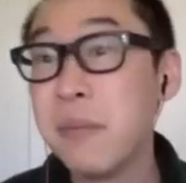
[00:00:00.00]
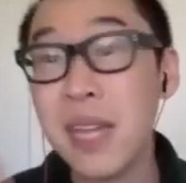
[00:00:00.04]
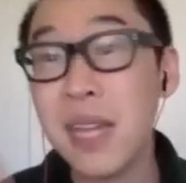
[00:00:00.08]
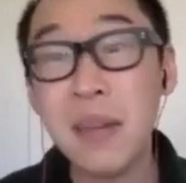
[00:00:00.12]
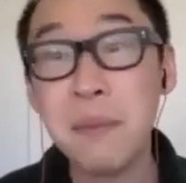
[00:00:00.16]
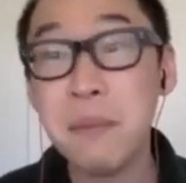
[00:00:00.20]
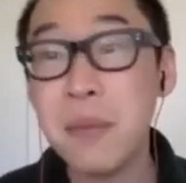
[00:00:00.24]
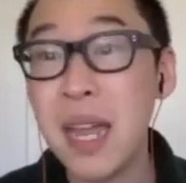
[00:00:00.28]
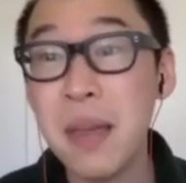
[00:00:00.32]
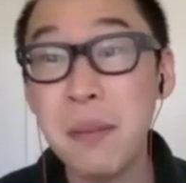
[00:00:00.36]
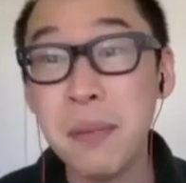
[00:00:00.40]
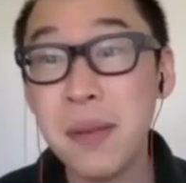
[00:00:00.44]

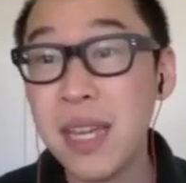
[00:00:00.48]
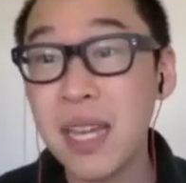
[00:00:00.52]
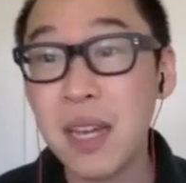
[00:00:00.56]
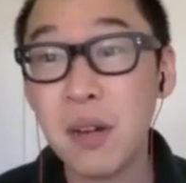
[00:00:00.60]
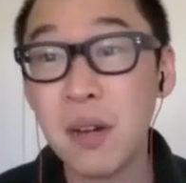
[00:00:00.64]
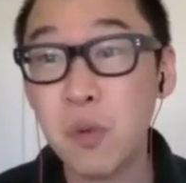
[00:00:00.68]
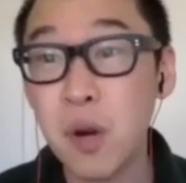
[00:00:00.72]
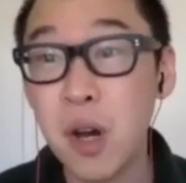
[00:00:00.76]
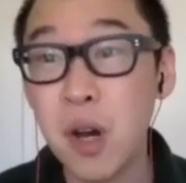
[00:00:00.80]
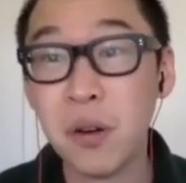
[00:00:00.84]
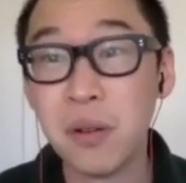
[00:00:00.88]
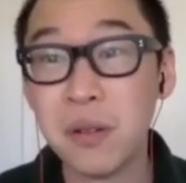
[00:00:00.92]
Maybe it
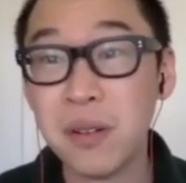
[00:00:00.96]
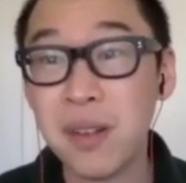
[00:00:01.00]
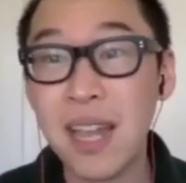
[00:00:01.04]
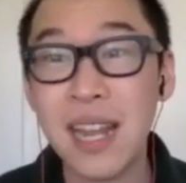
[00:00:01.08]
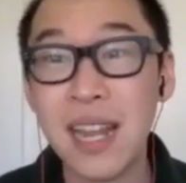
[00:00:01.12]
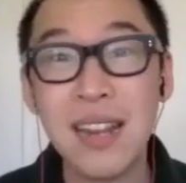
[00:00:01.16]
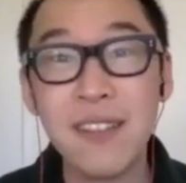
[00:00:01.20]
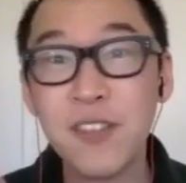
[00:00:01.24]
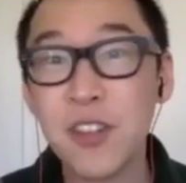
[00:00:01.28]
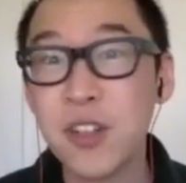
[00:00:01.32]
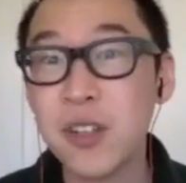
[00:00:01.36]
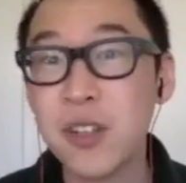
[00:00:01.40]
won't.
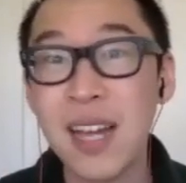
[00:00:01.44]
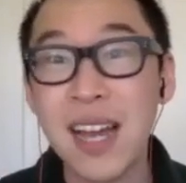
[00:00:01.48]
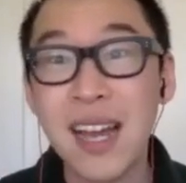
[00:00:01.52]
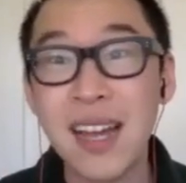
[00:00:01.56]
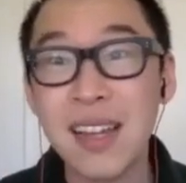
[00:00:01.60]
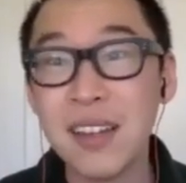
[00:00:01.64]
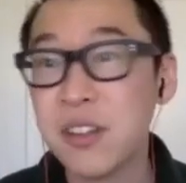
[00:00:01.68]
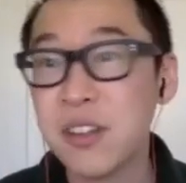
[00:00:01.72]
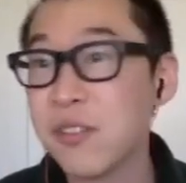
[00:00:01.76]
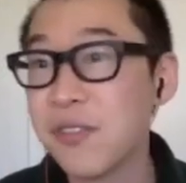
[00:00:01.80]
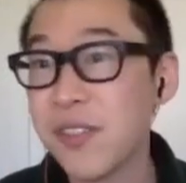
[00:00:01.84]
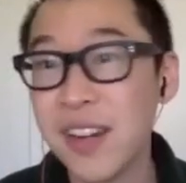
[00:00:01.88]
And if you're not,
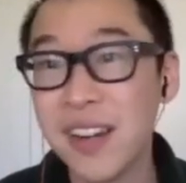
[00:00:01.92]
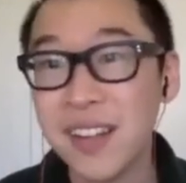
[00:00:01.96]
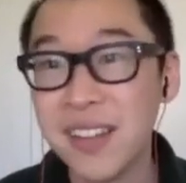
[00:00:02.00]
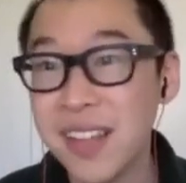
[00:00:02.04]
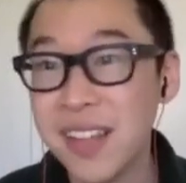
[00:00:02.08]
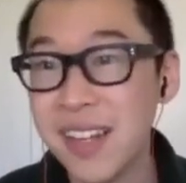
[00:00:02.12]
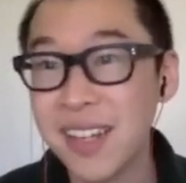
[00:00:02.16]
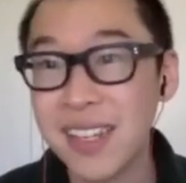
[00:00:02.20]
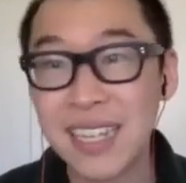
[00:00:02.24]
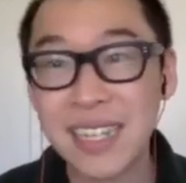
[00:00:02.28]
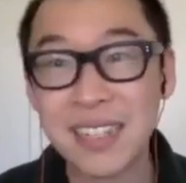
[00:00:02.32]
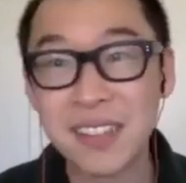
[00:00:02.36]
you're very
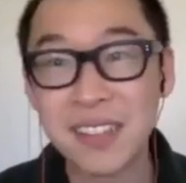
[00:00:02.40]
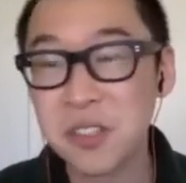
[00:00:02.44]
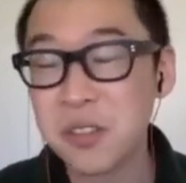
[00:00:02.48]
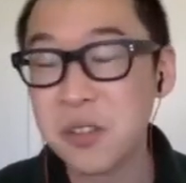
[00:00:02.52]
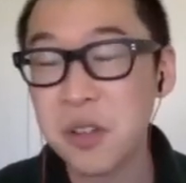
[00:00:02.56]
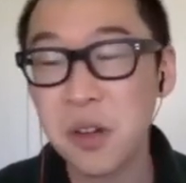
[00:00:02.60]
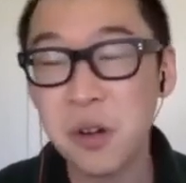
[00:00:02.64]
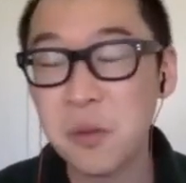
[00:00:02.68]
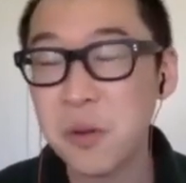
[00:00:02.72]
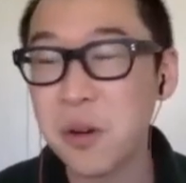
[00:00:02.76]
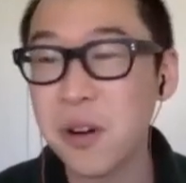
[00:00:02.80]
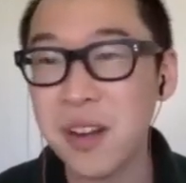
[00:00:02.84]
lucky. So
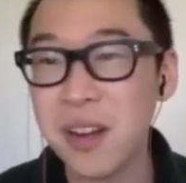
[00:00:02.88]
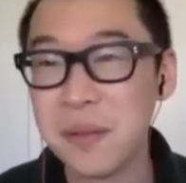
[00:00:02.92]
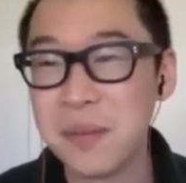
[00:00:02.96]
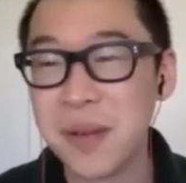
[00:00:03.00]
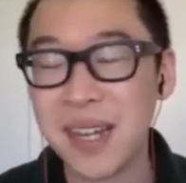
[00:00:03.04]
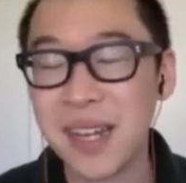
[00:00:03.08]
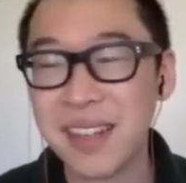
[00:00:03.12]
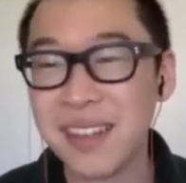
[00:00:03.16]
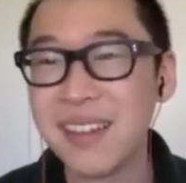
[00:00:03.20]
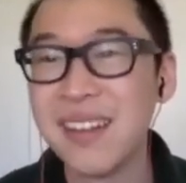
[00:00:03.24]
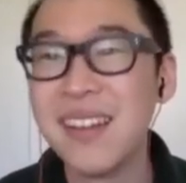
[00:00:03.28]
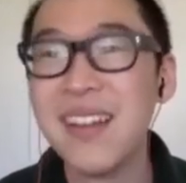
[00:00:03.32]
don't worry
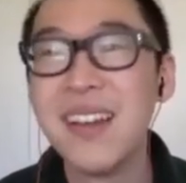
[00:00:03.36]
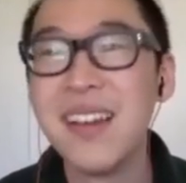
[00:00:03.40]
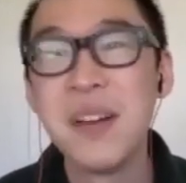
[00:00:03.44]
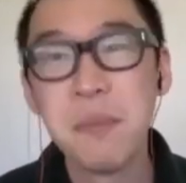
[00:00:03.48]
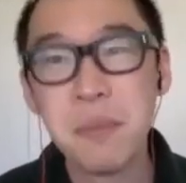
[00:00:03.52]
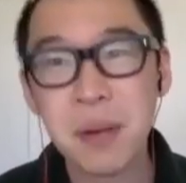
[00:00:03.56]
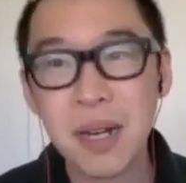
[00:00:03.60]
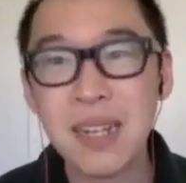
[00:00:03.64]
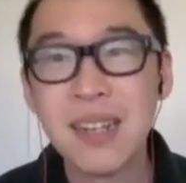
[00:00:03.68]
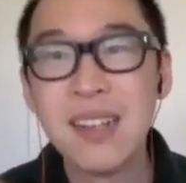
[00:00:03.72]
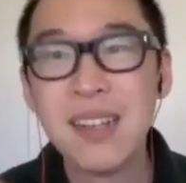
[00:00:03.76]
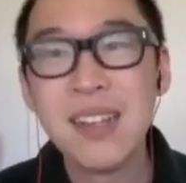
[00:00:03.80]
about it,
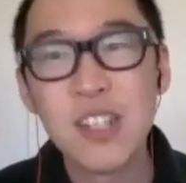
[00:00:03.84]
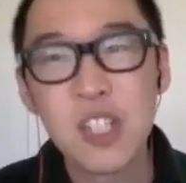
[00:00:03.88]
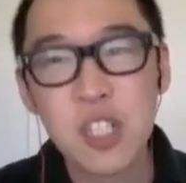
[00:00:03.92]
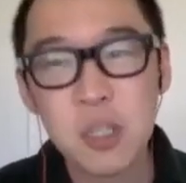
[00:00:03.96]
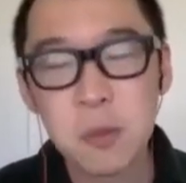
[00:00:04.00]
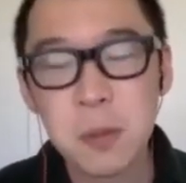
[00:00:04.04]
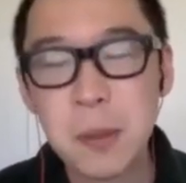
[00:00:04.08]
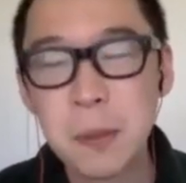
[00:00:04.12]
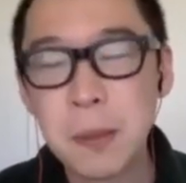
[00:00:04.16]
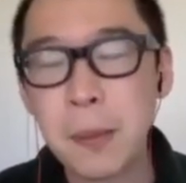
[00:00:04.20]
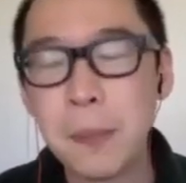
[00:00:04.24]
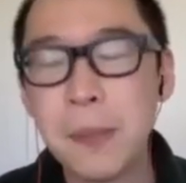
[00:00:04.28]
but just
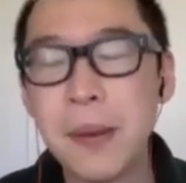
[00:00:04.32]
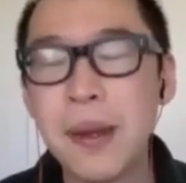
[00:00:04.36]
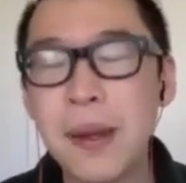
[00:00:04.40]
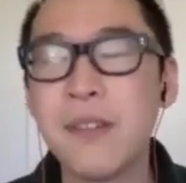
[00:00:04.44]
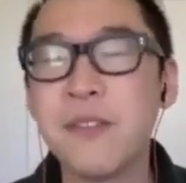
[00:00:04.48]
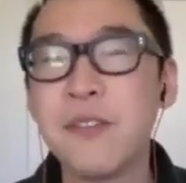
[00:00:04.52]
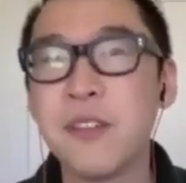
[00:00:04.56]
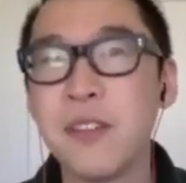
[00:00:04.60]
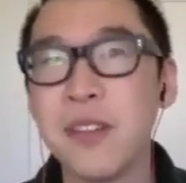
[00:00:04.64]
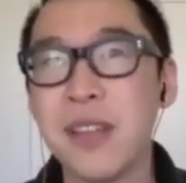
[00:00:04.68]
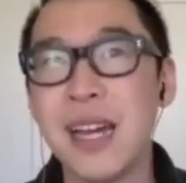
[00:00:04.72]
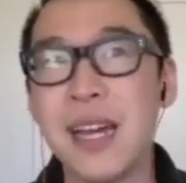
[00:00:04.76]
be prepared
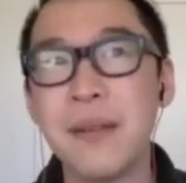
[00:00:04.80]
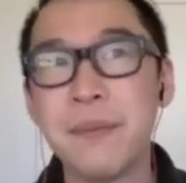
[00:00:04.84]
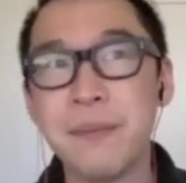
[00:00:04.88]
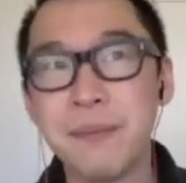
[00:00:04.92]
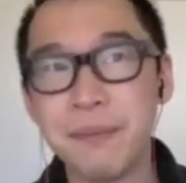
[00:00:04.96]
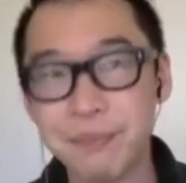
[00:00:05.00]
for that.